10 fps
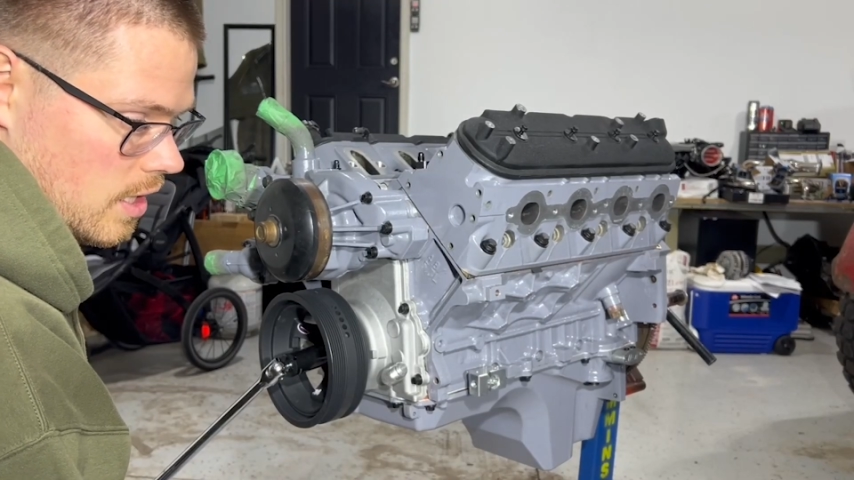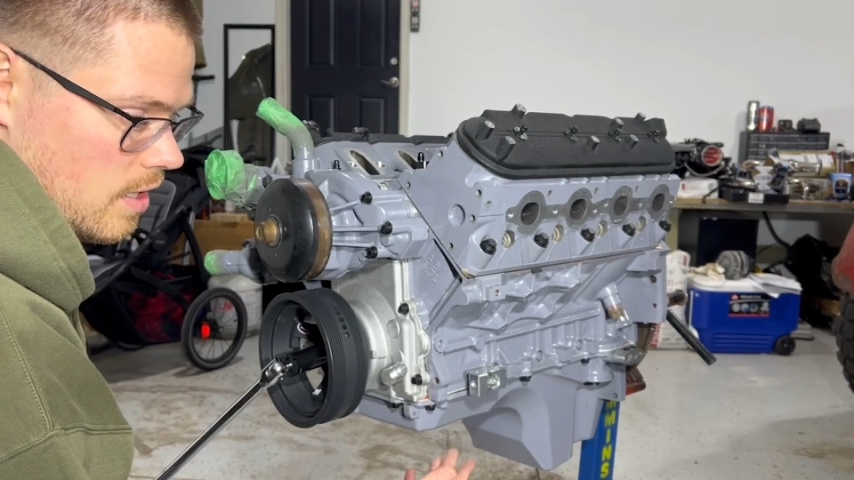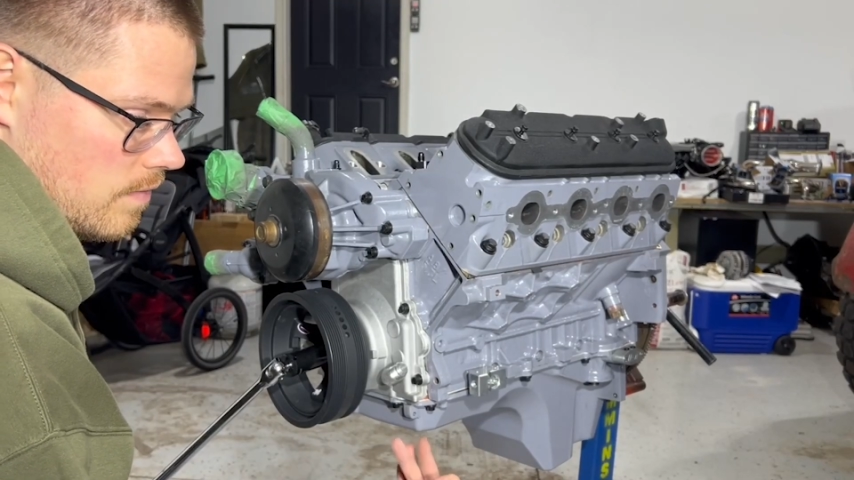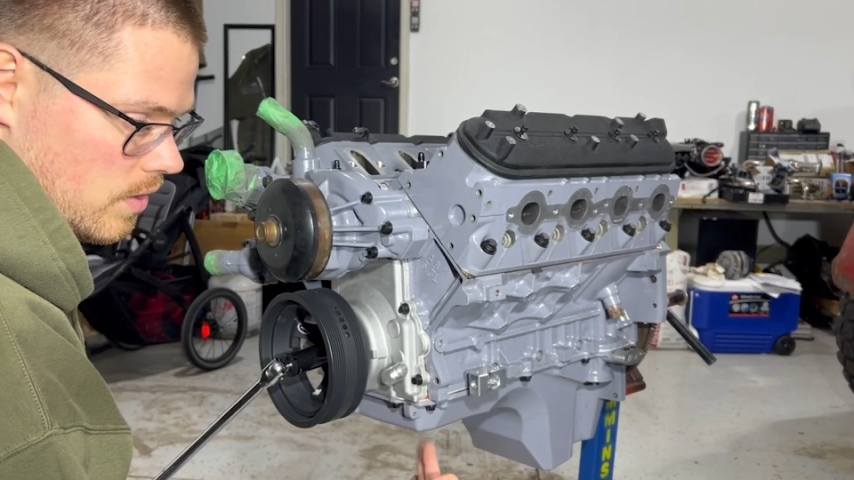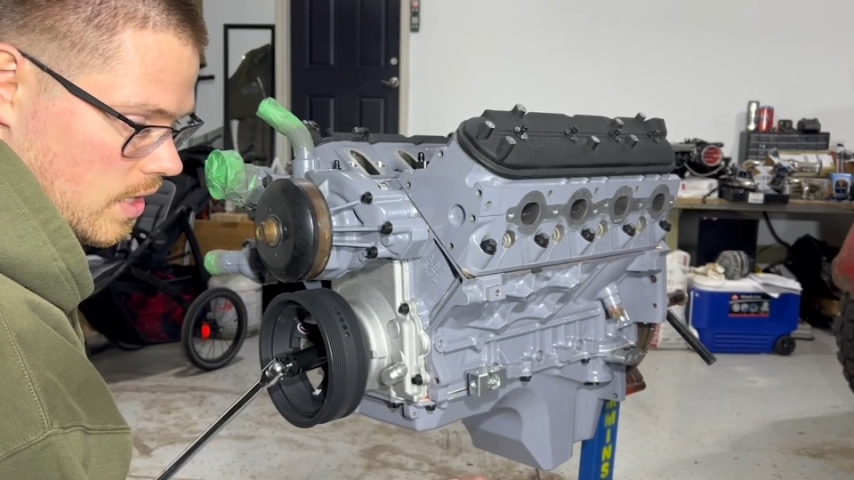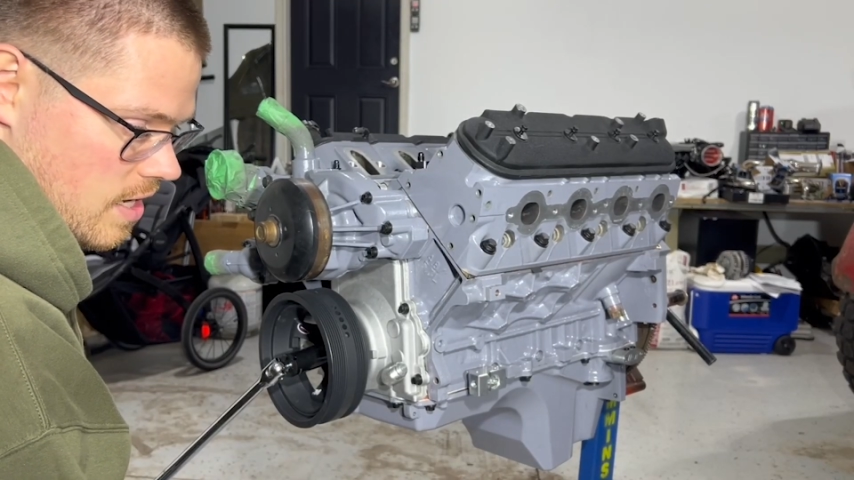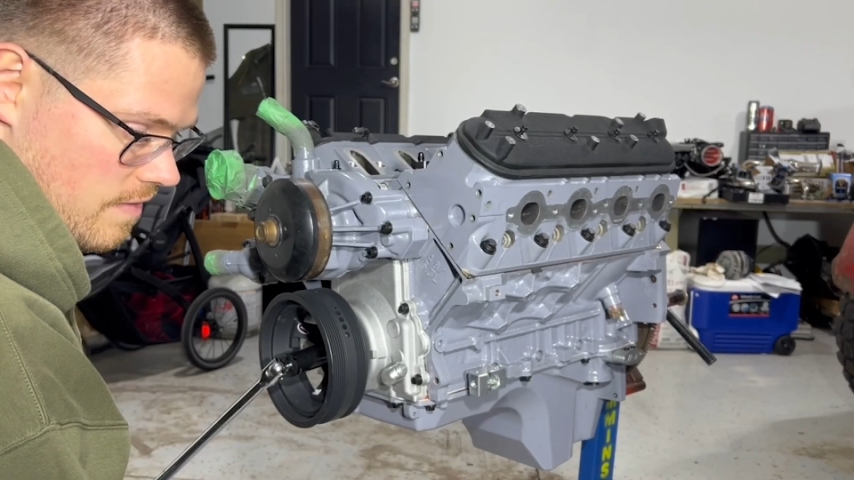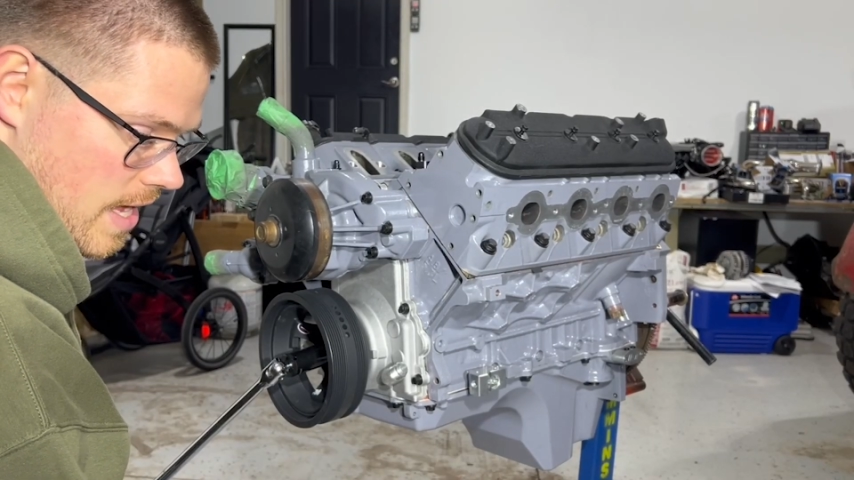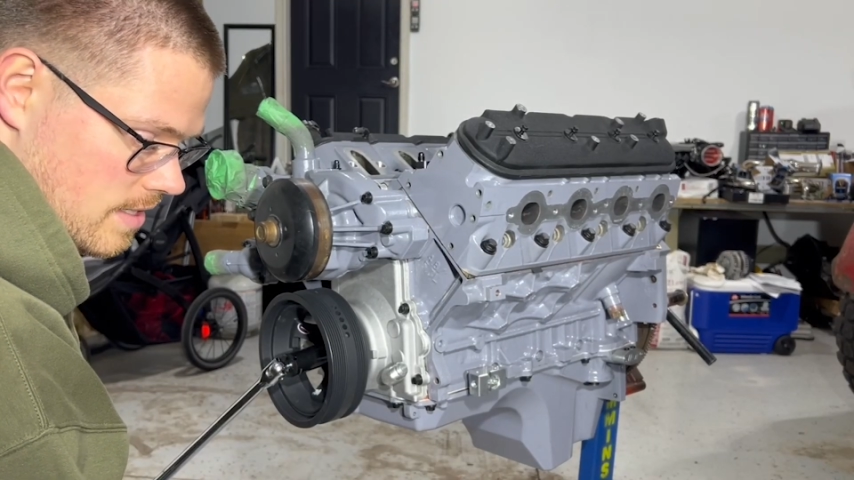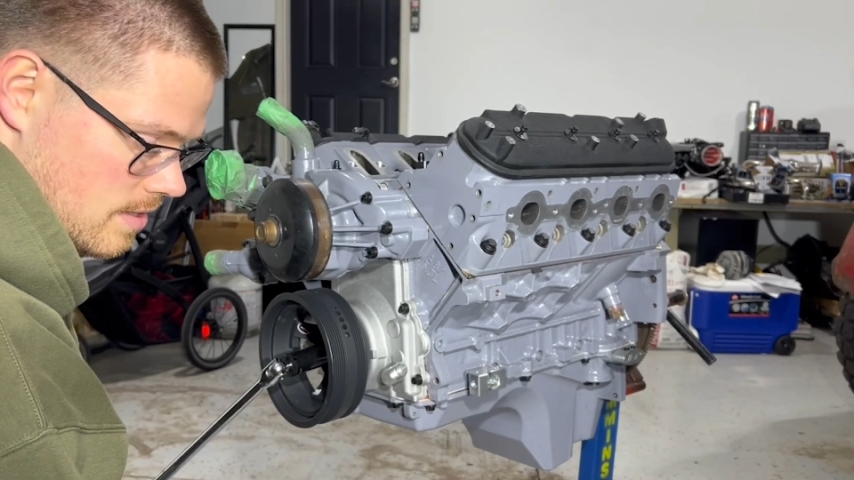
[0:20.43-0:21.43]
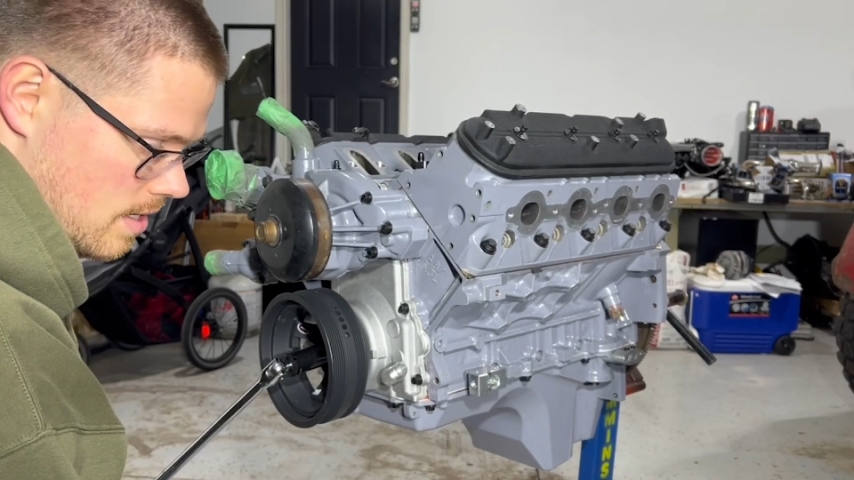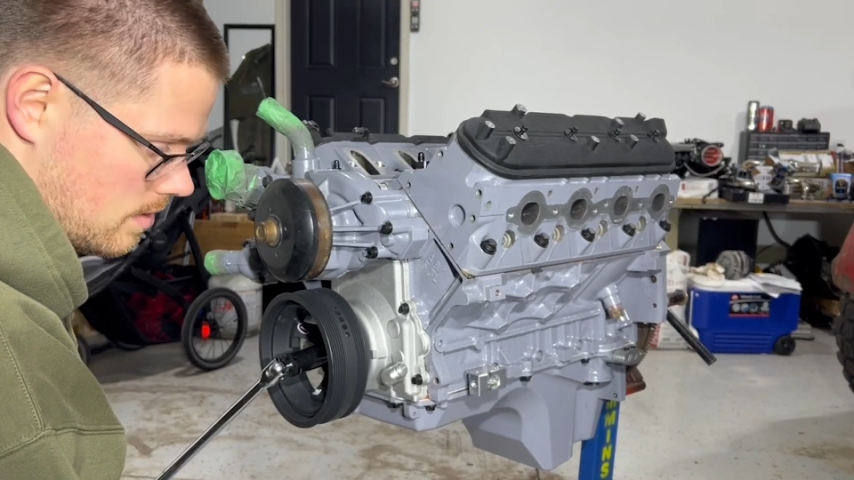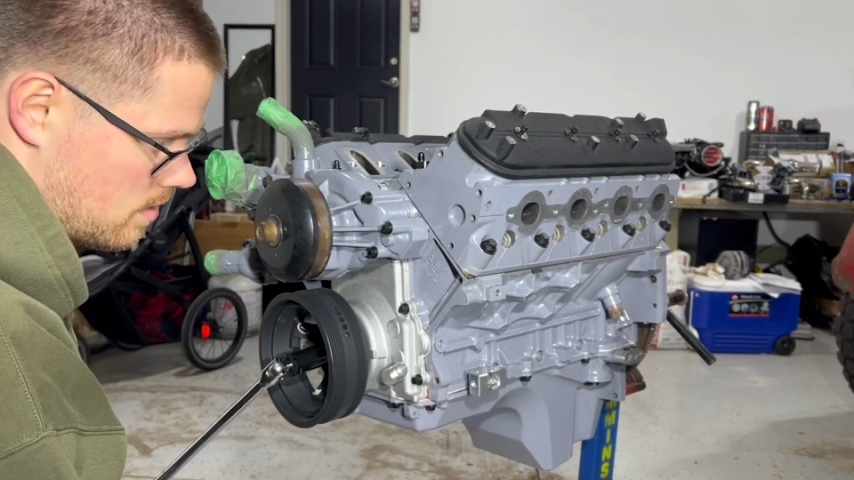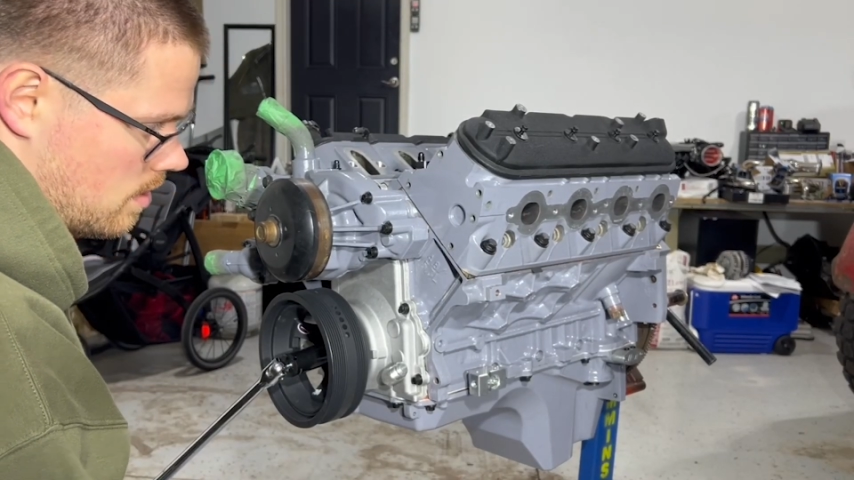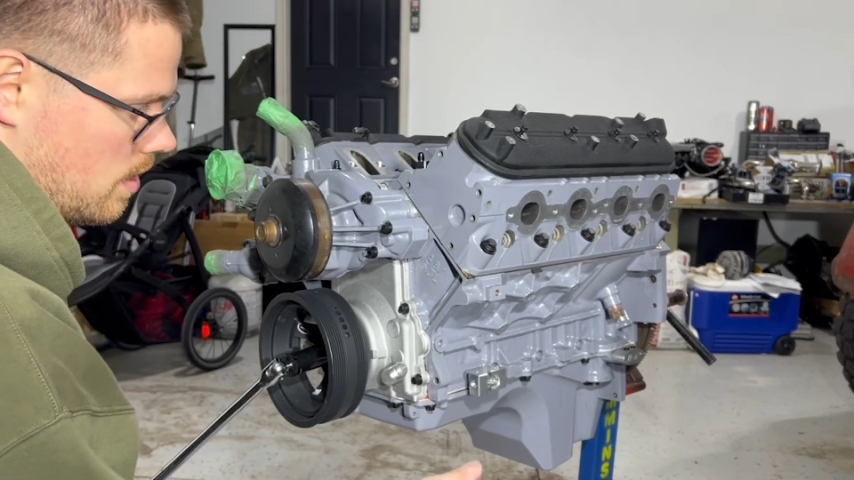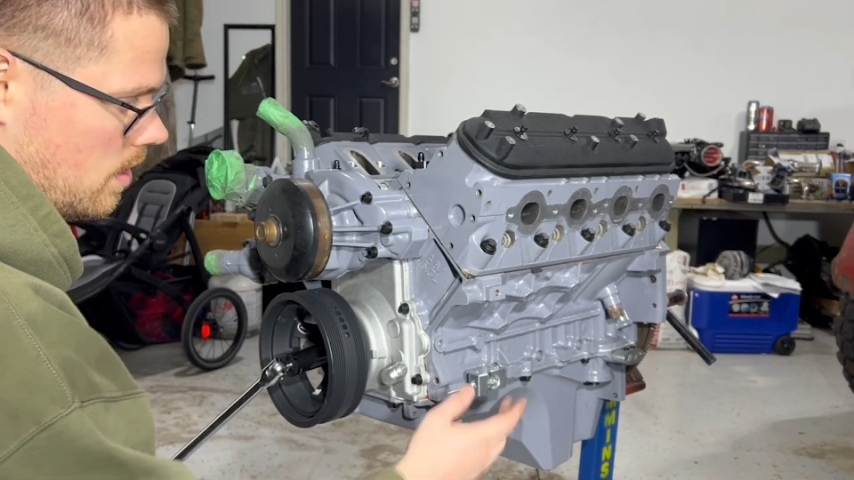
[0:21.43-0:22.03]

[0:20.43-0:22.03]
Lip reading: if you can have access,